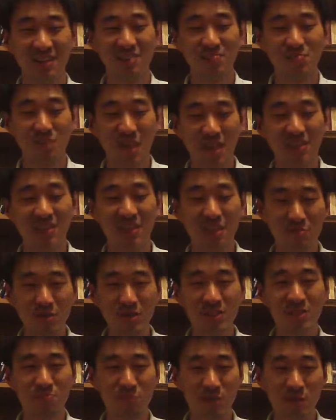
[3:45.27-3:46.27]
Man, they
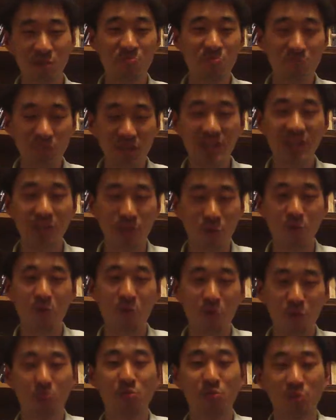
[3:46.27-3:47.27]
must be really
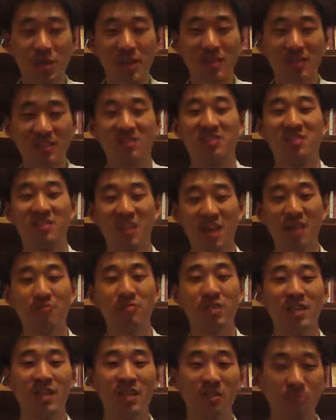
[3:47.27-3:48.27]
horrible at this game
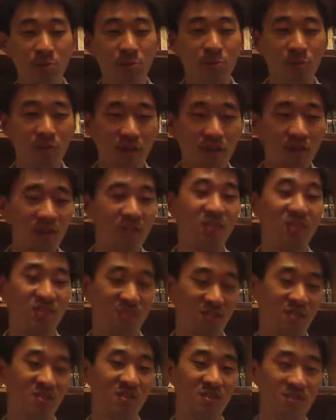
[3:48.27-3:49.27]
that even with all these
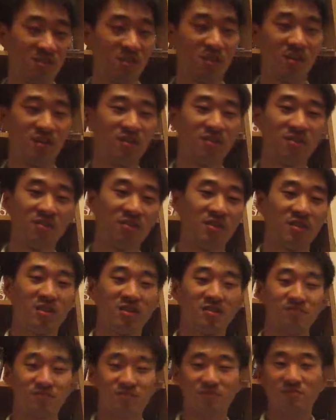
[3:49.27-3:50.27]
assists on,
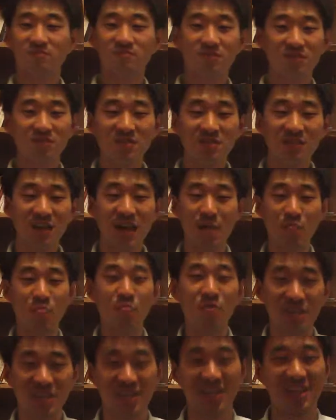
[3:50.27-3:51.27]
I'm
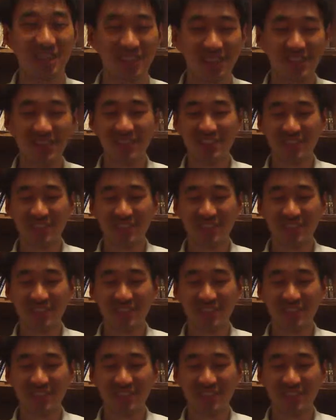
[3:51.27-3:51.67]
winning.